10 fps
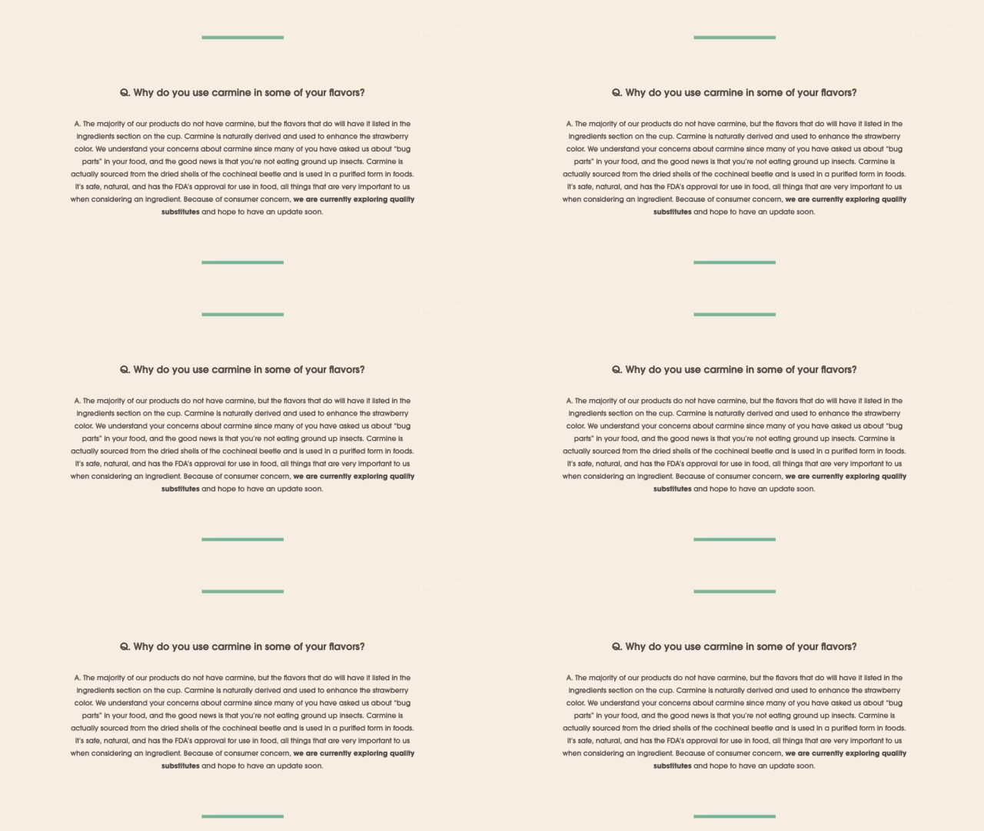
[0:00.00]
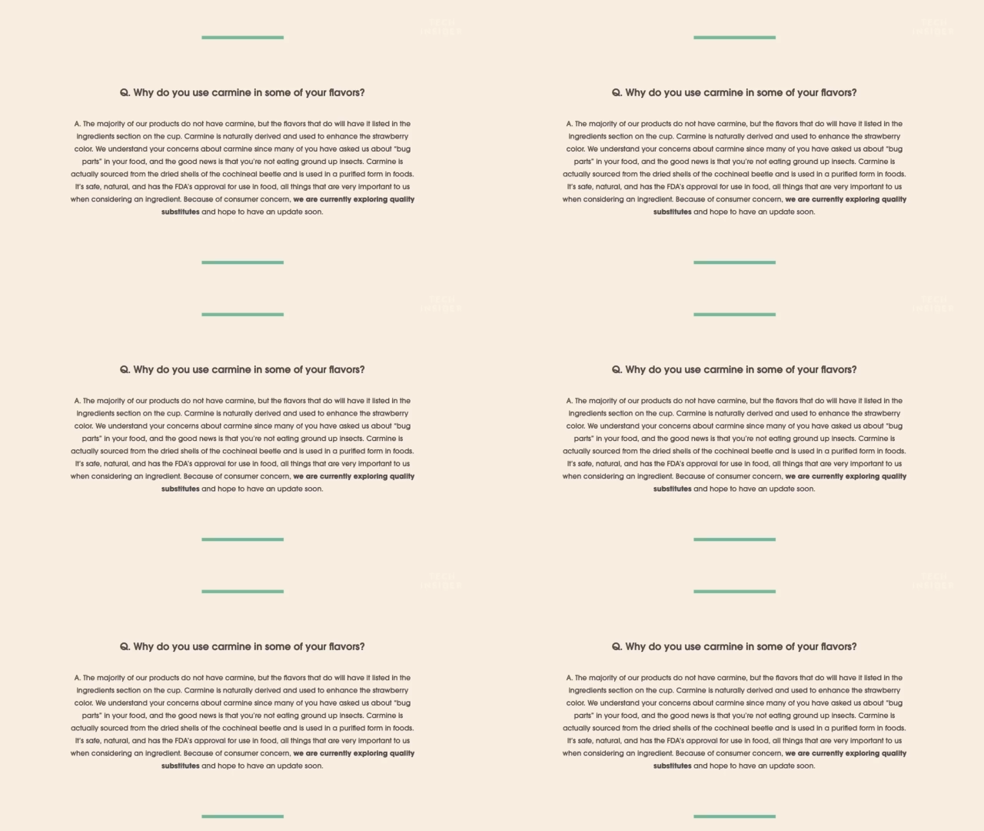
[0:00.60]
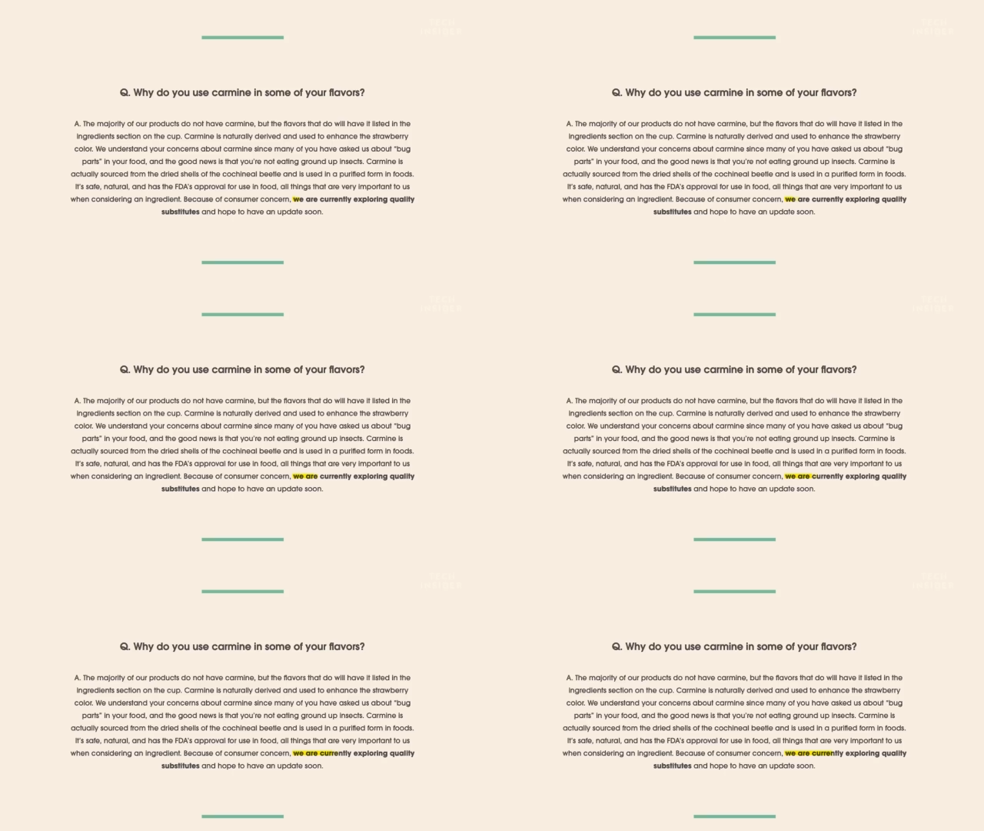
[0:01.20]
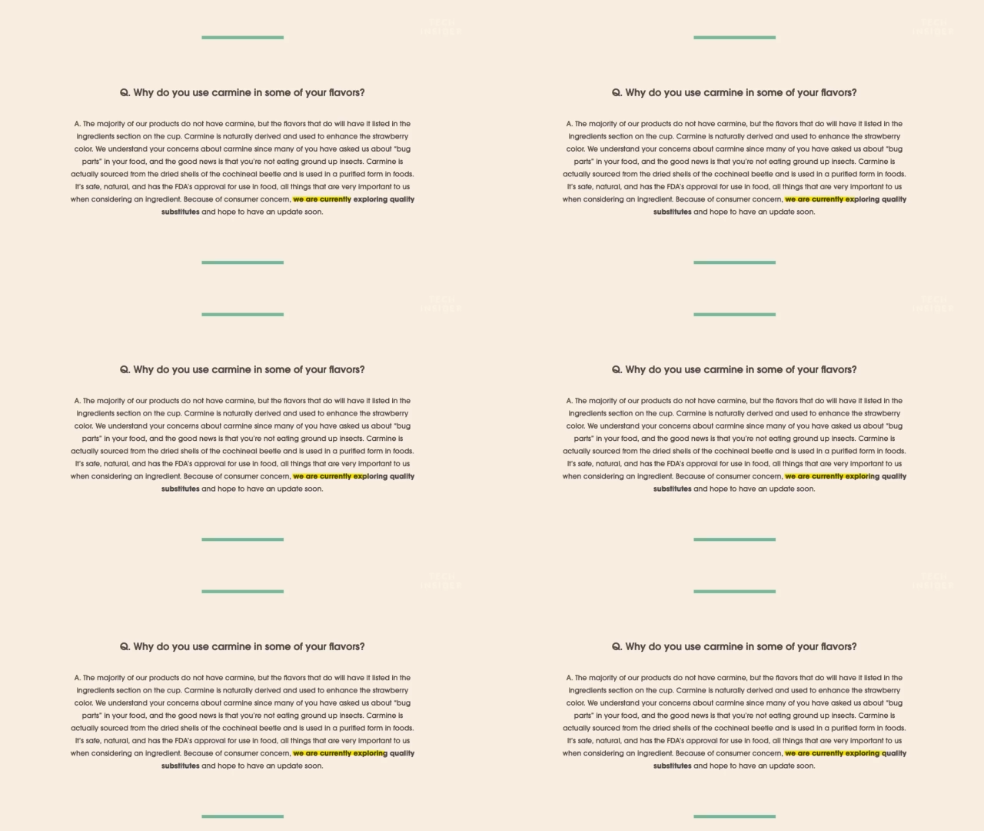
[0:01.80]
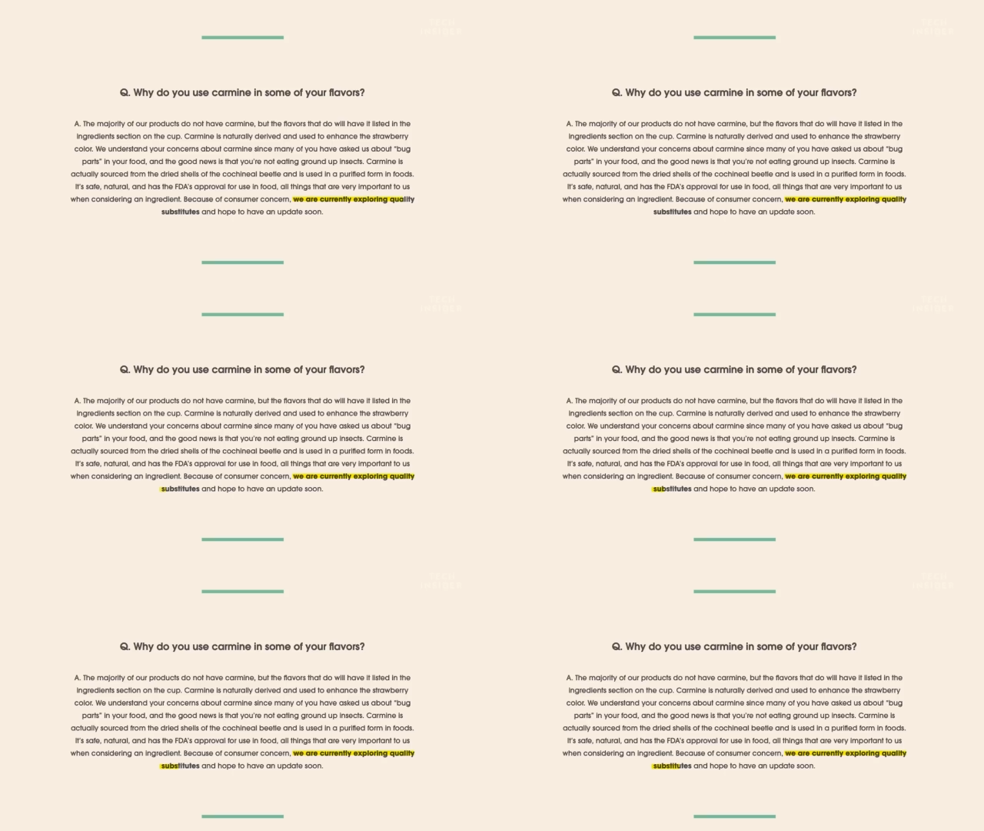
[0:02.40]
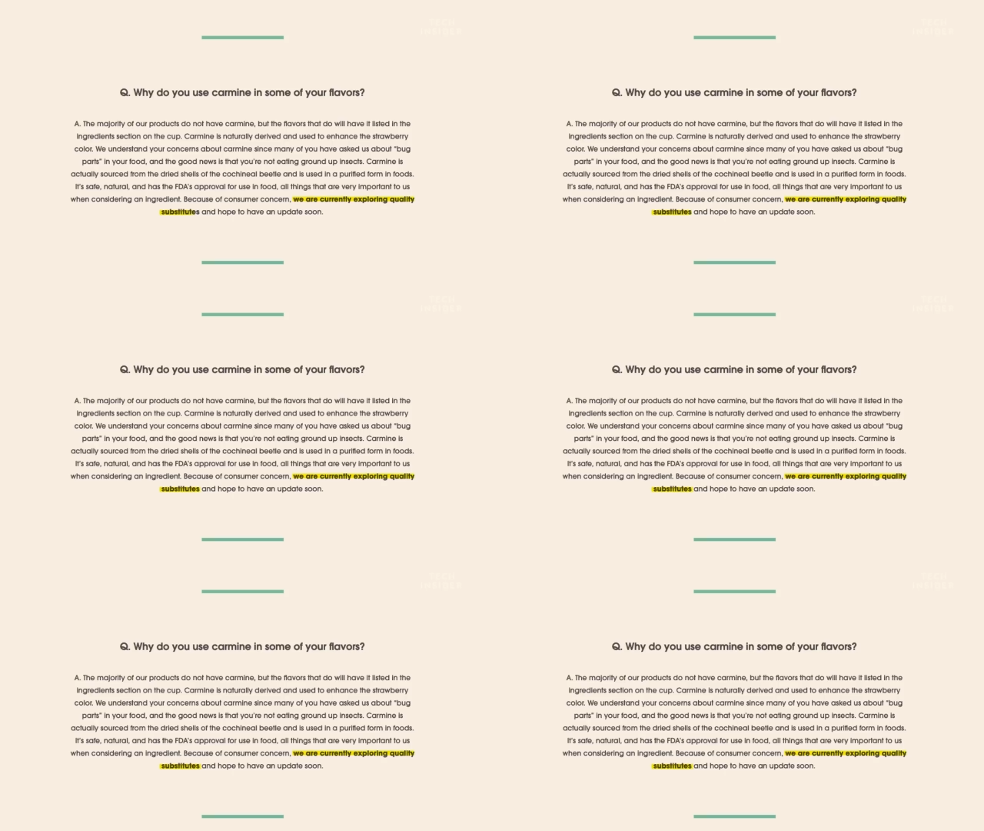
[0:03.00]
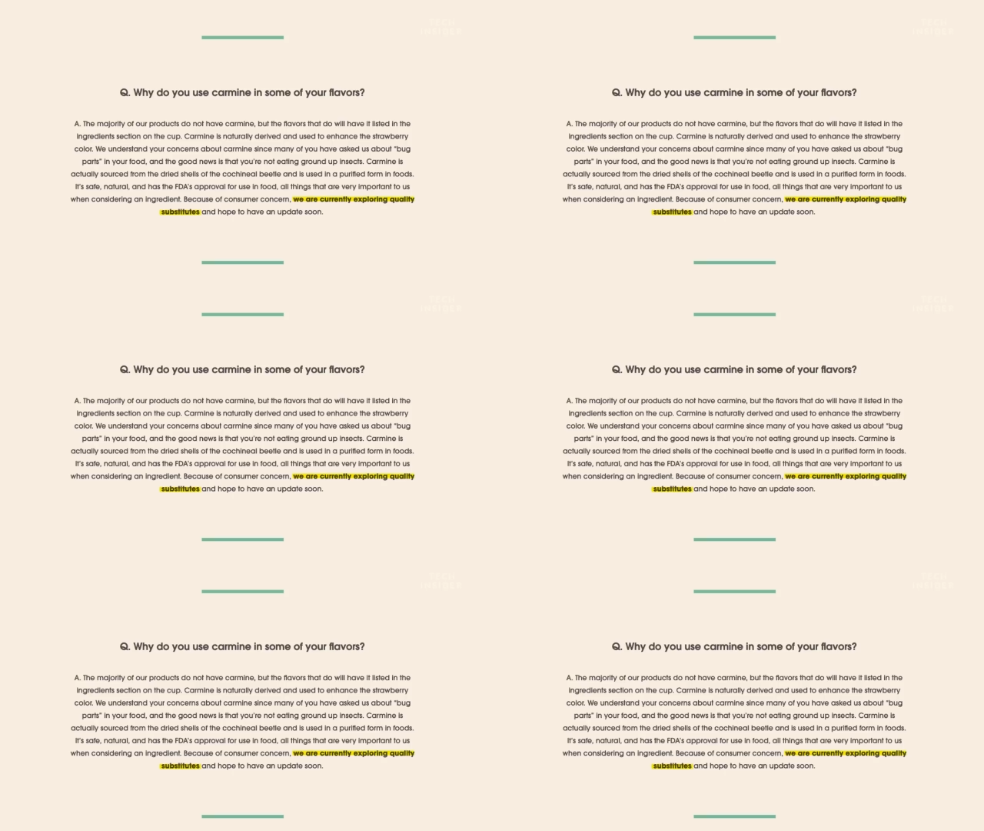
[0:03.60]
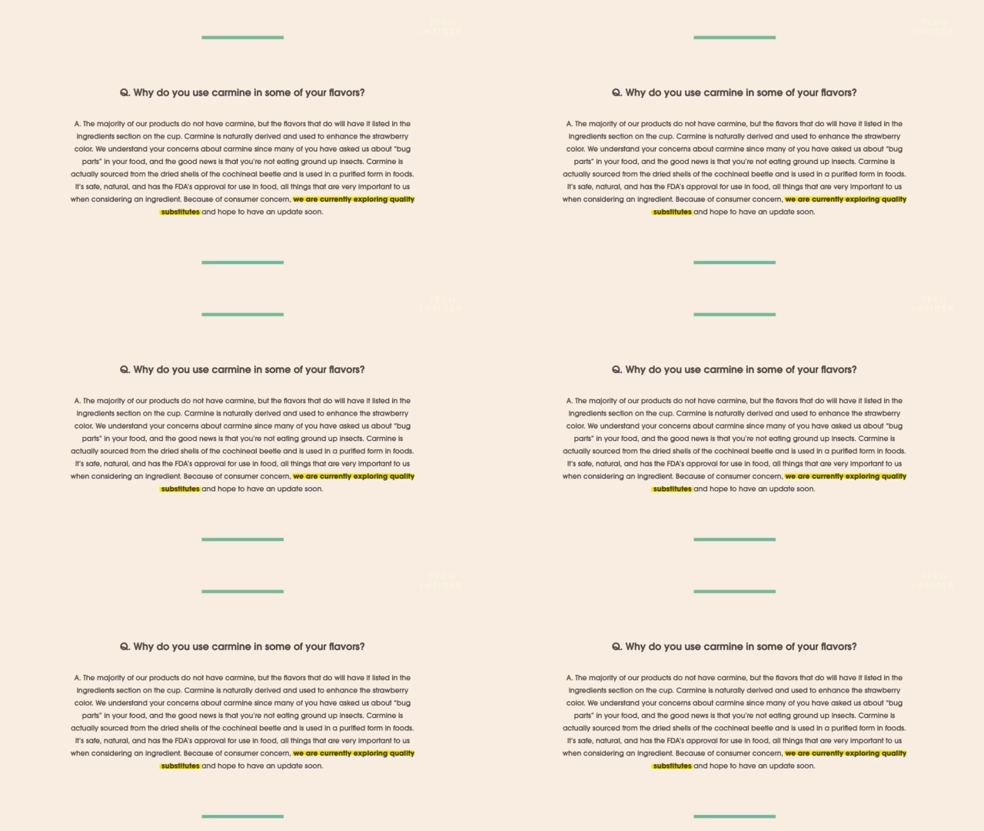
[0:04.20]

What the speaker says: [unreadable: no face in view]